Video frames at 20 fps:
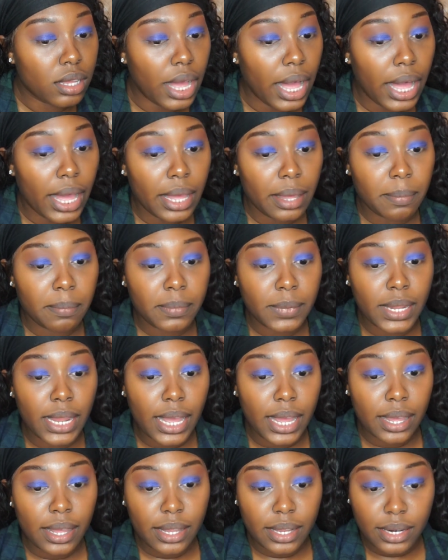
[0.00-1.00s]
I'm
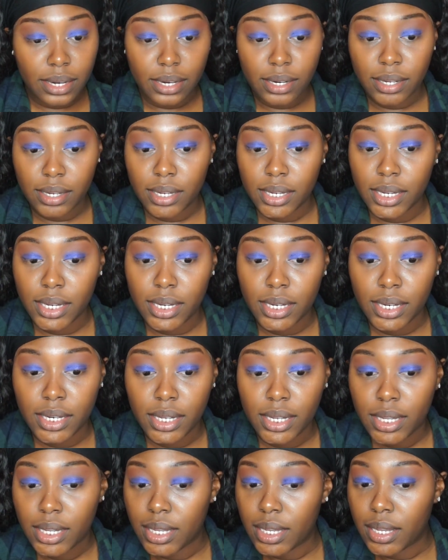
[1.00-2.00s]
not
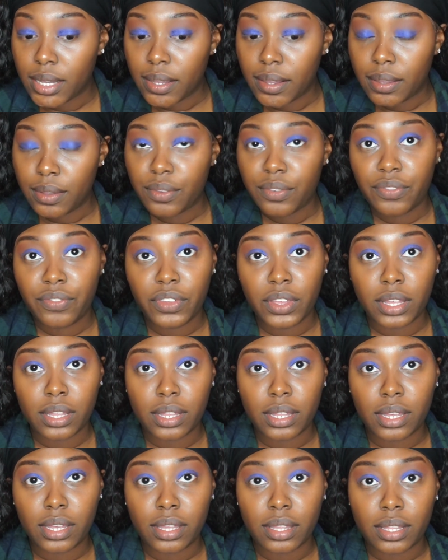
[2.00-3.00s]

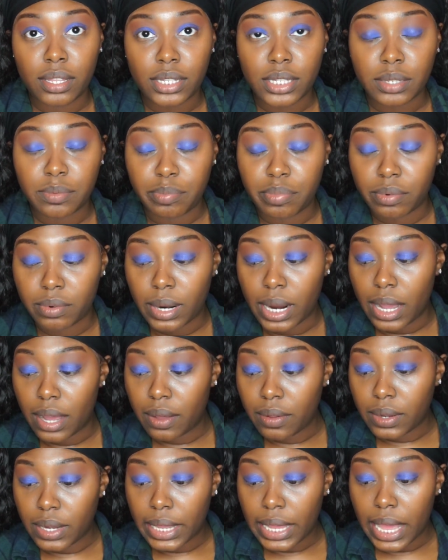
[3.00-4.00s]
feeling this
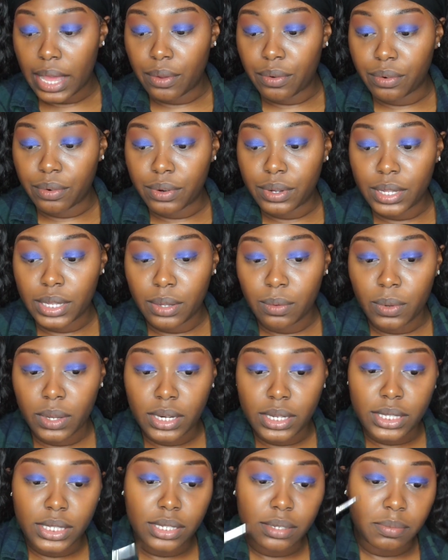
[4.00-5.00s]
brown. Like, I really
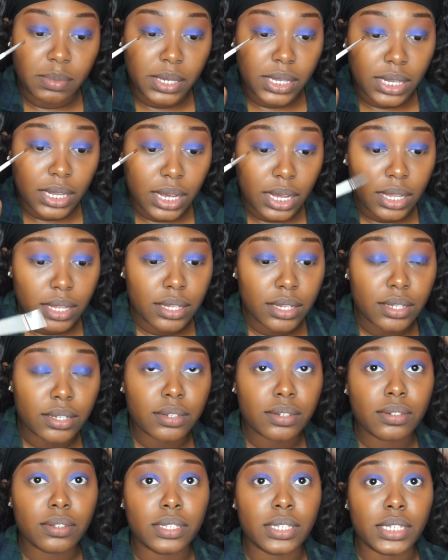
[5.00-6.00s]
want it to be a
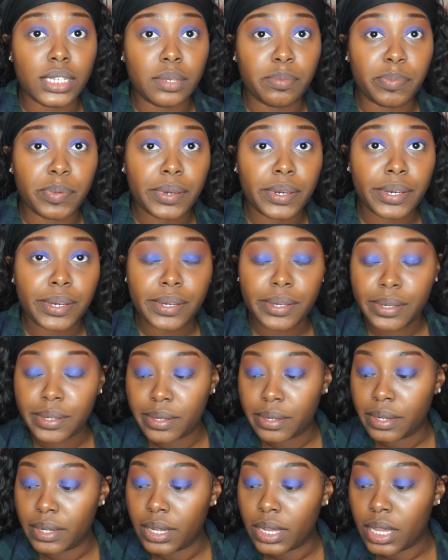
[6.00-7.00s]
little deeper.
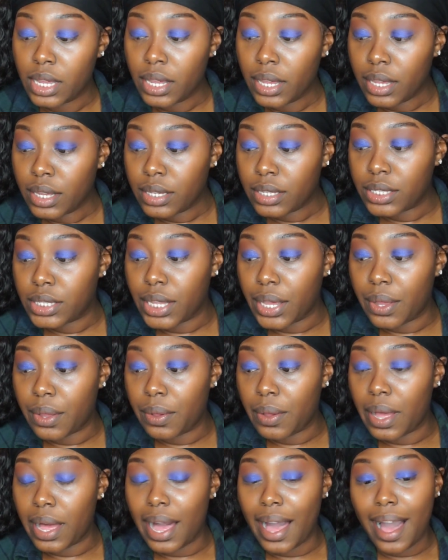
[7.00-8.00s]
So
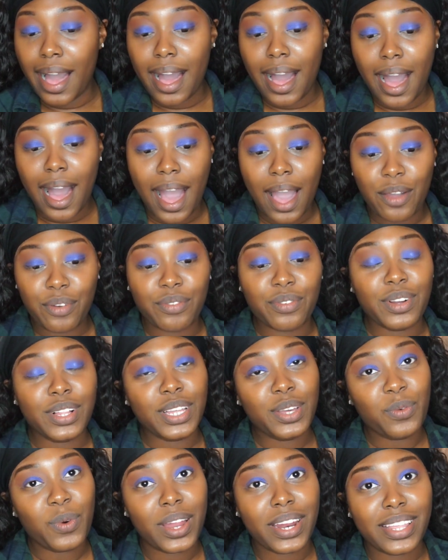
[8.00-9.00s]
I
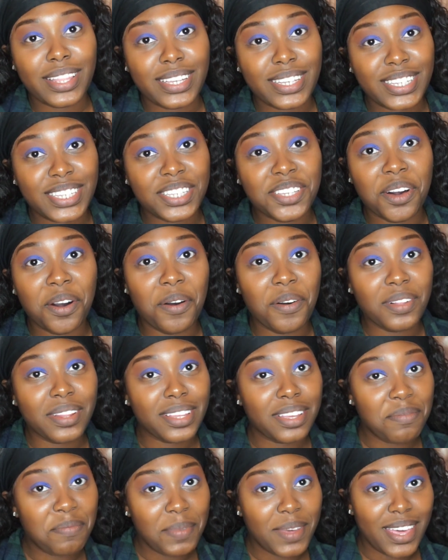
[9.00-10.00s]
really wanted this to
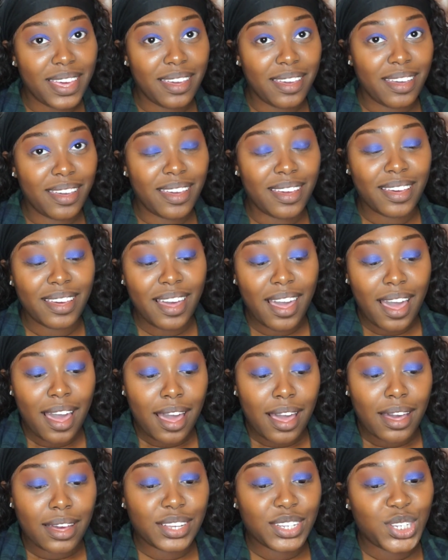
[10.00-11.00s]
only be
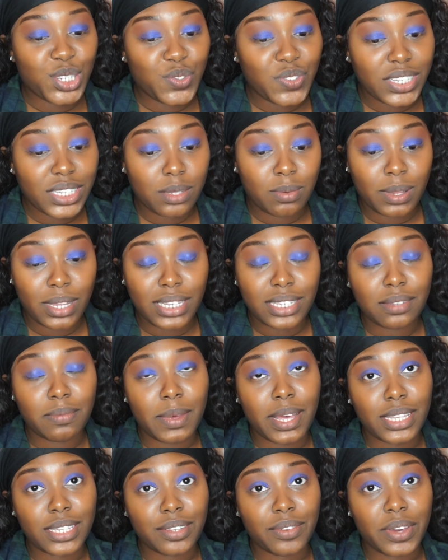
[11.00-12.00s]
a Juvia's Place
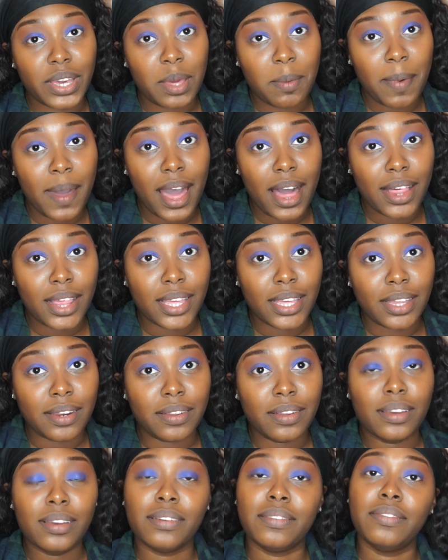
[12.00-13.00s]
Masquerade palette
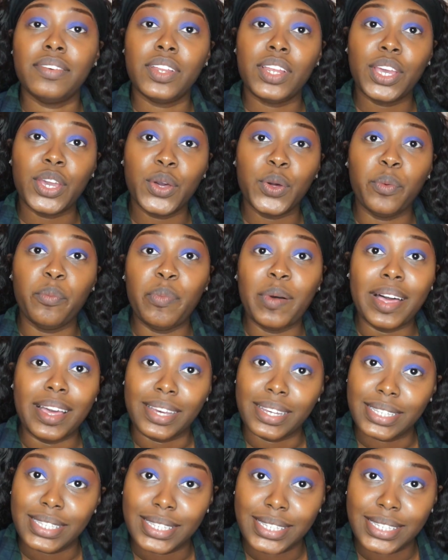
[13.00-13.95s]
video, but